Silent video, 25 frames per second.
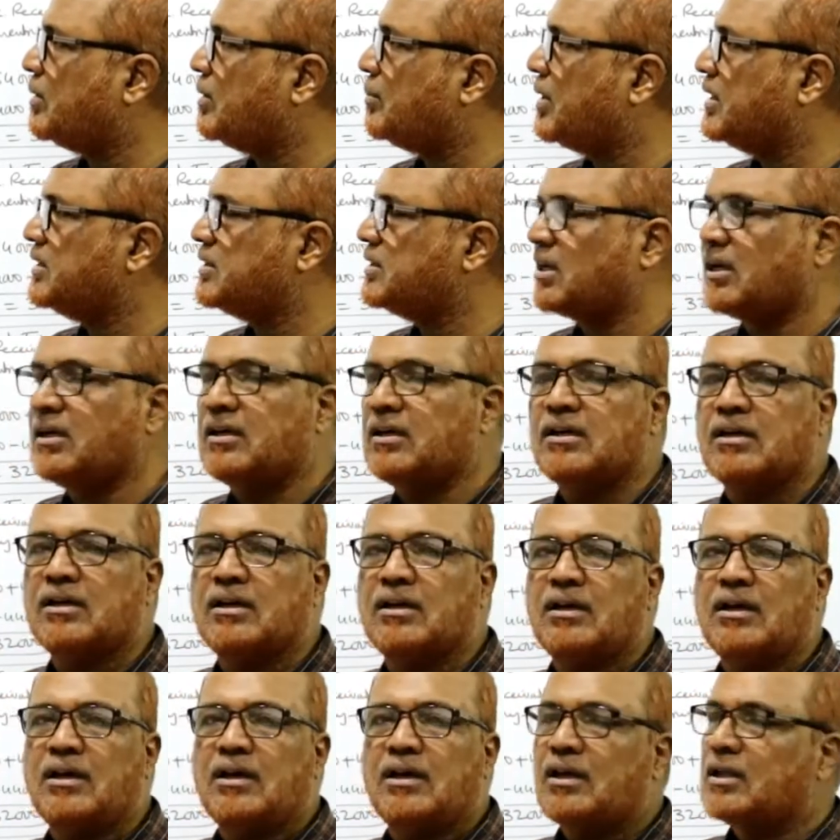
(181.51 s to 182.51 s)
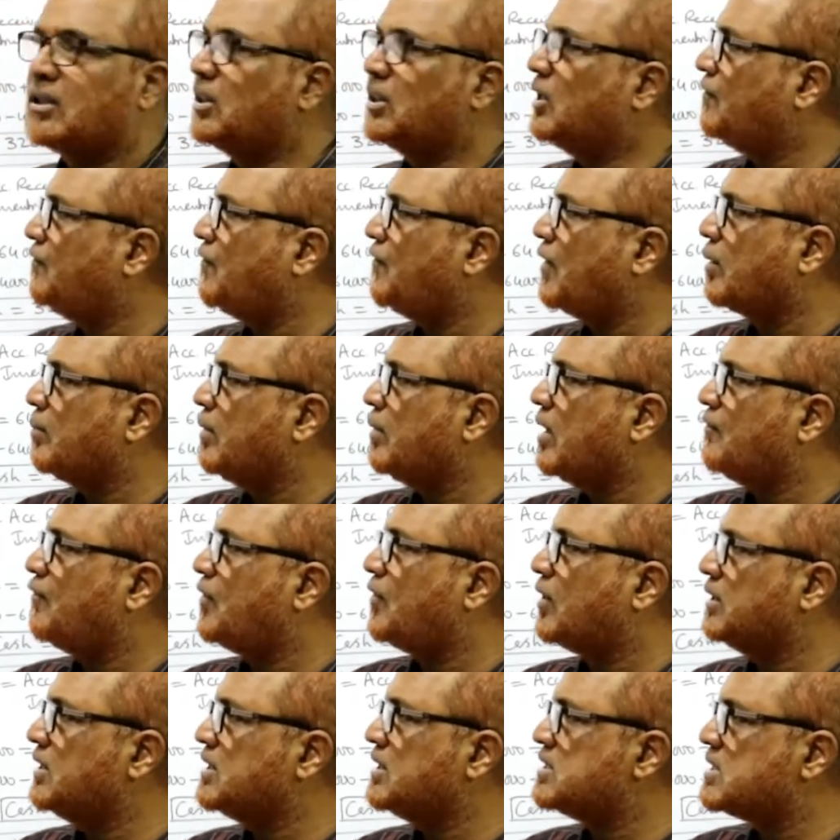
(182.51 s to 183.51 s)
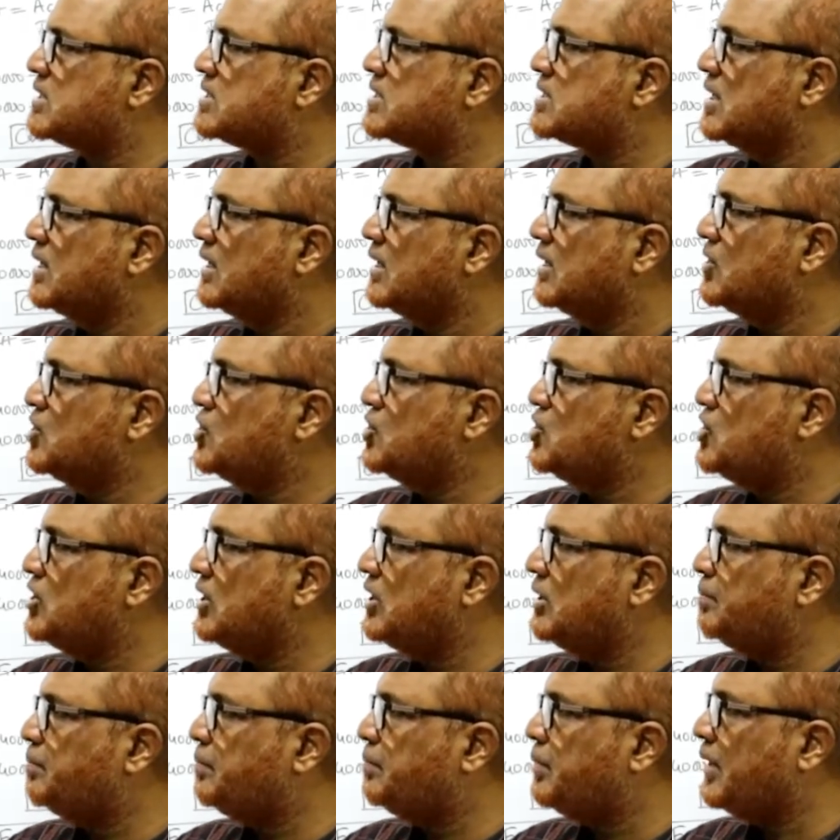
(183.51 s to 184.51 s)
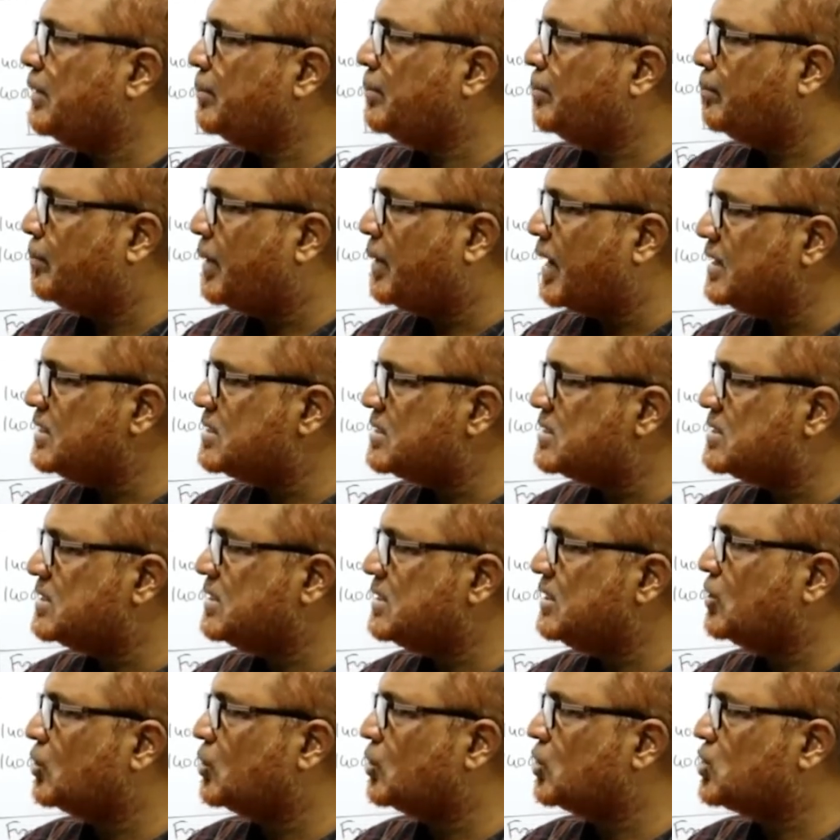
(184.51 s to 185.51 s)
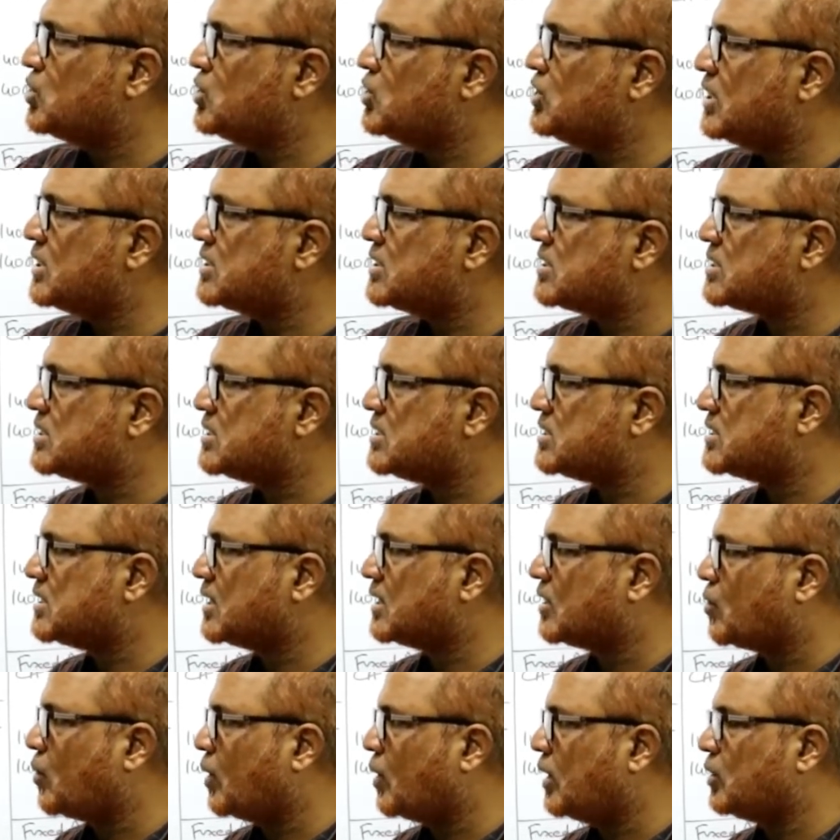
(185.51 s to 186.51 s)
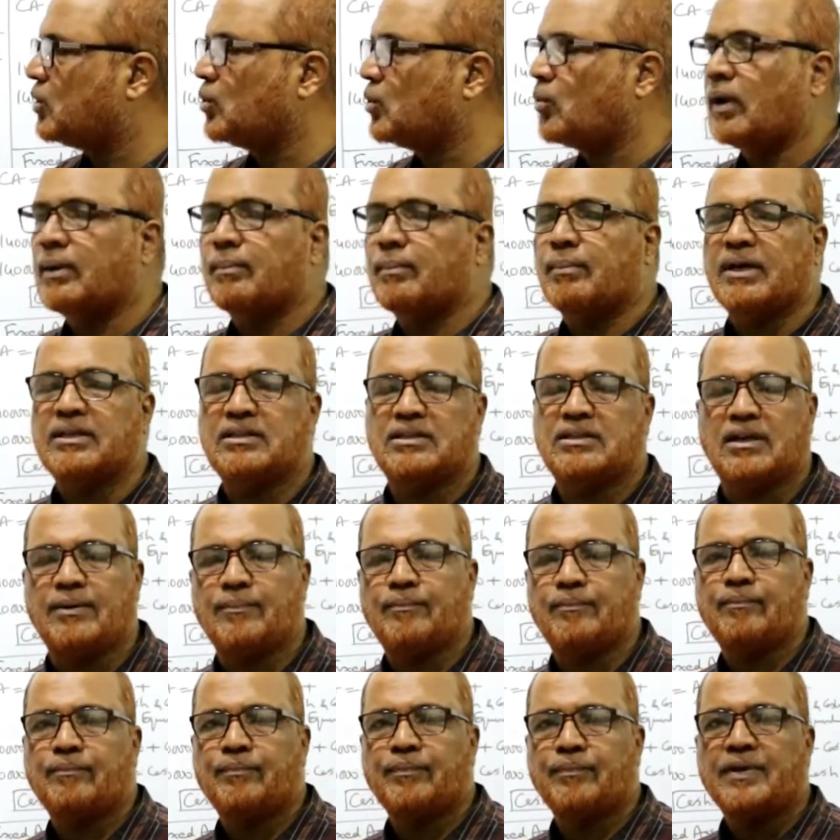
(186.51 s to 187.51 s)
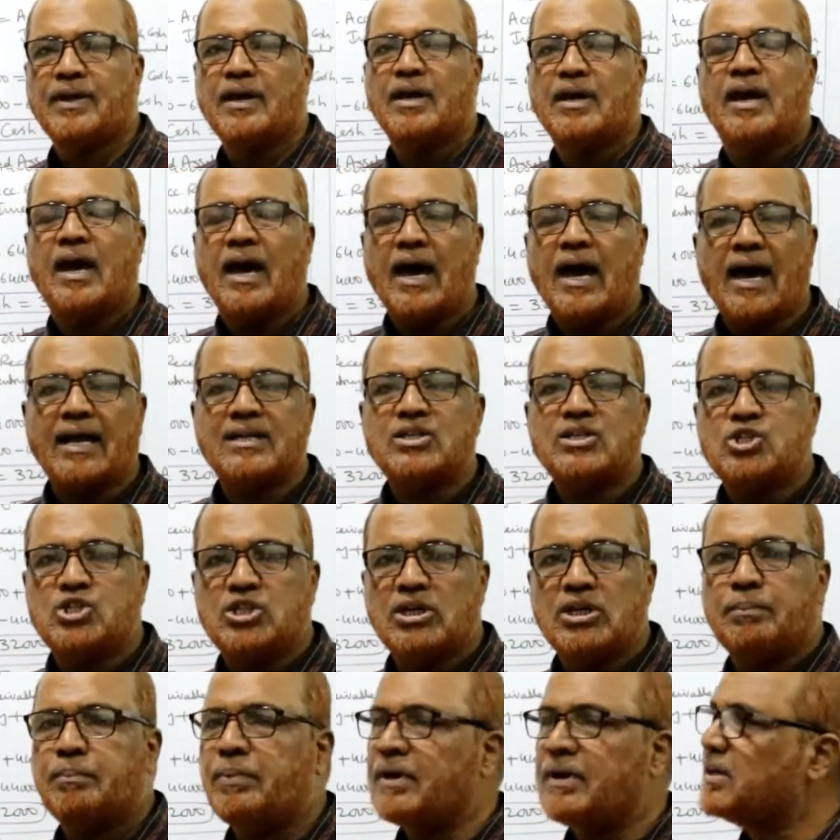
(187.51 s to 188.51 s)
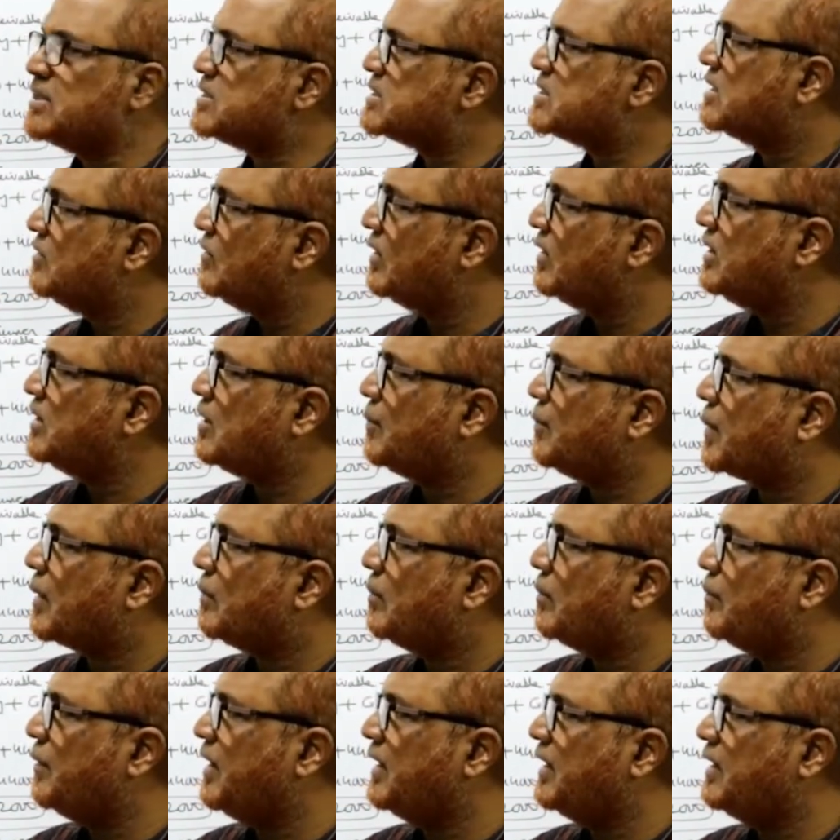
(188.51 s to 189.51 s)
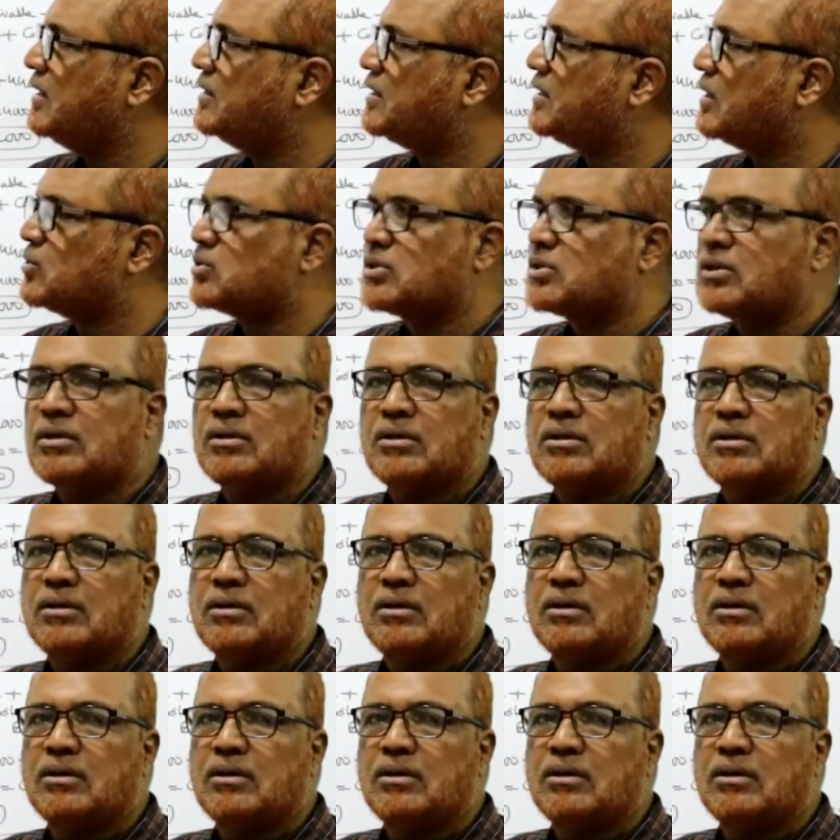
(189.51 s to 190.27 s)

1 by 3. The formula for this is GP by COGS is equal to 1 by 3. And GP is given in the problem 80,000